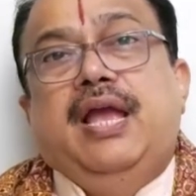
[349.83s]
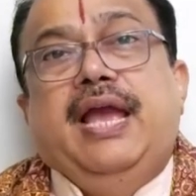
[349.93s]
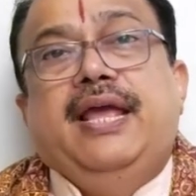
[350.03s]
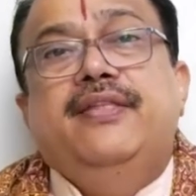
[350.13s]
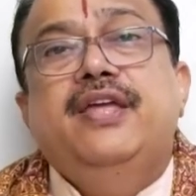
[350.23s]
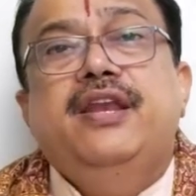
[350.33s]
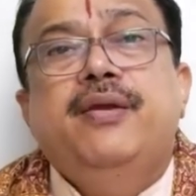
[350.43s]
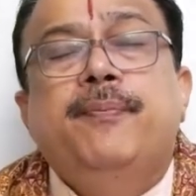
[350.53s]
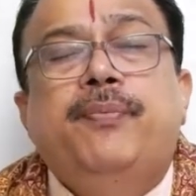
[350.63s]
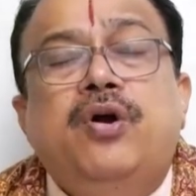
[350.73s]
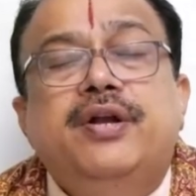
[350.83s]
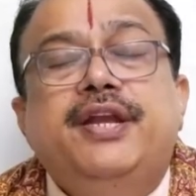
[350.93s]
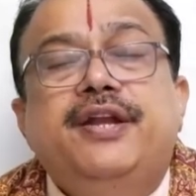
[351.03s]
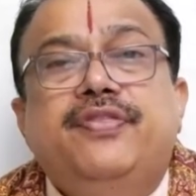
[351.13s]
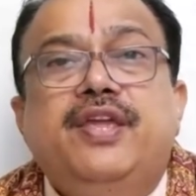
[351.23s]
Another
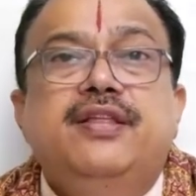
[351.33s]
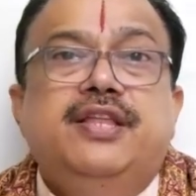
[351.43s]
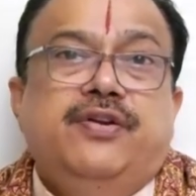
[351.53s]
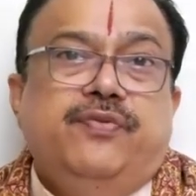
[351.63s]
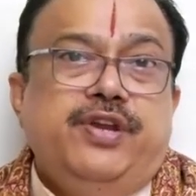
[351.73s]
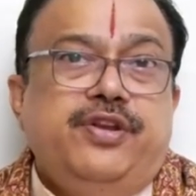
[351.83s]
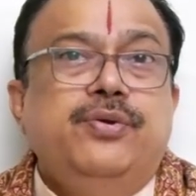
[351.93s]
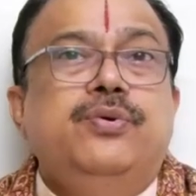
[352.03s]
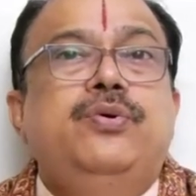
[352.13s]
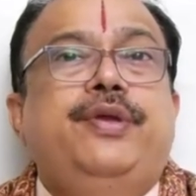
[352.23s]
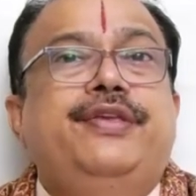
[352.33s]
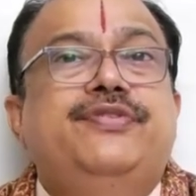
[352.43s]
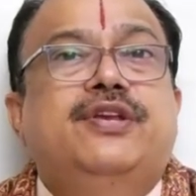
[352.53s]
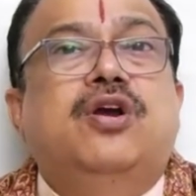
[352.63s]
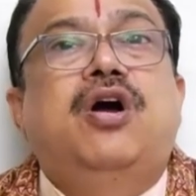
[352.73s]
important thing that we do
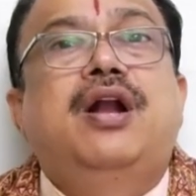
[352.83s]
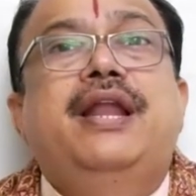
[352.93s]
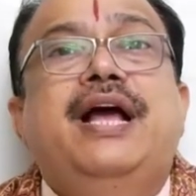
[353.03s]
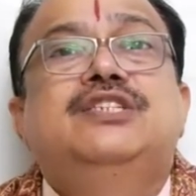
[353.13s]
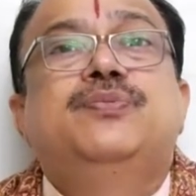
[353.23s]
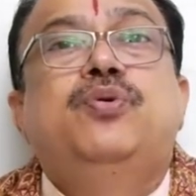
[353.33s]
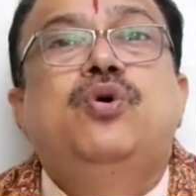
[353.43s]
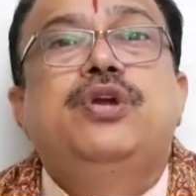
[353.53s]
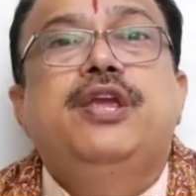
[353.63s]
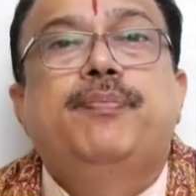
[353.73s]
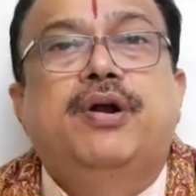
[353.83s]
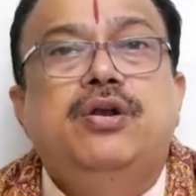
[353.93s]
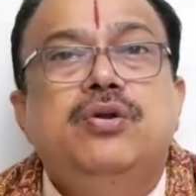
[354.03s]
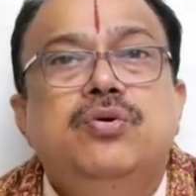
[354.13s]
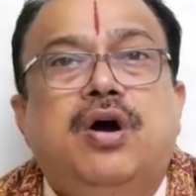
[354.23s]
is called as bhogi
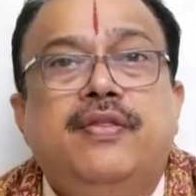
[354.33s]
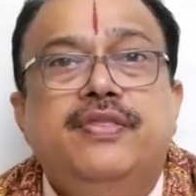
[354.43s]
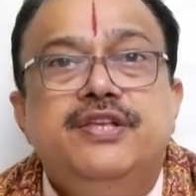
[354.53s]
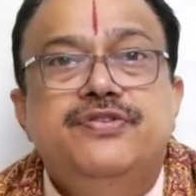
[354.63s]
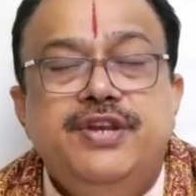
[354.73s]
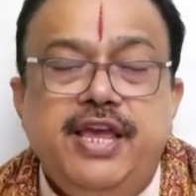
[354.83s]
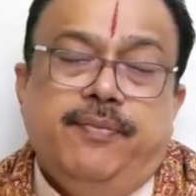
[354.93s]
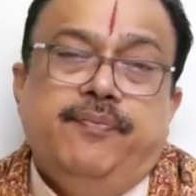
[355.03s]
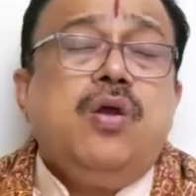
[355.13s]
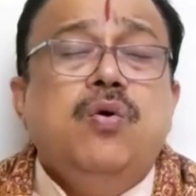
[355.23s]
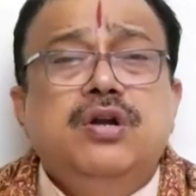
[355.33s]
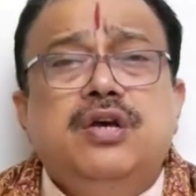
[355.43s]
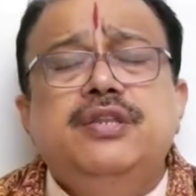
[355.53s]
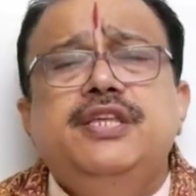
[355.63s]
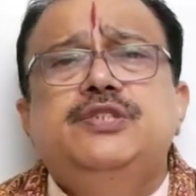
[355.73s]
pallu on this day. What
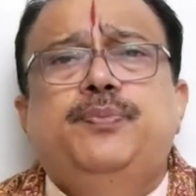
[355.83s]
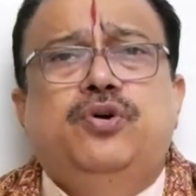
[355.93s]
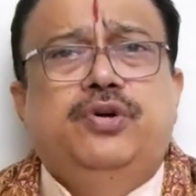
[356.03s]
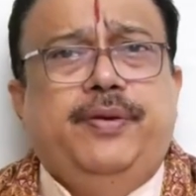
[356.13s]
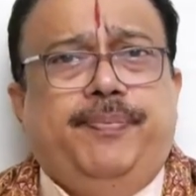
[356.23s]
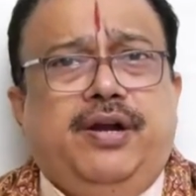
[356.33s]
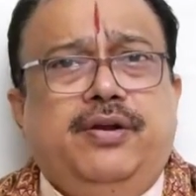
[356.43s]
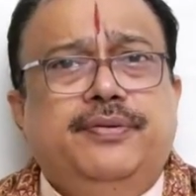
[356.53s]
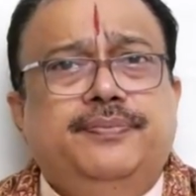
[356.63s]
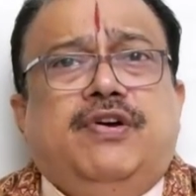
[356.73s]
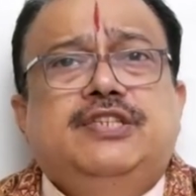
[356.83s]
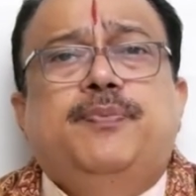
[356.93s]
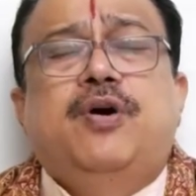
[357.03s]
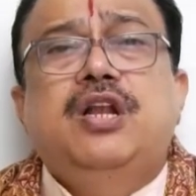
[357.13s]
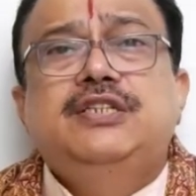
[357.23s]
are these bhogi pallu? For
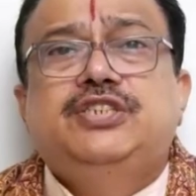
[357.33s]
small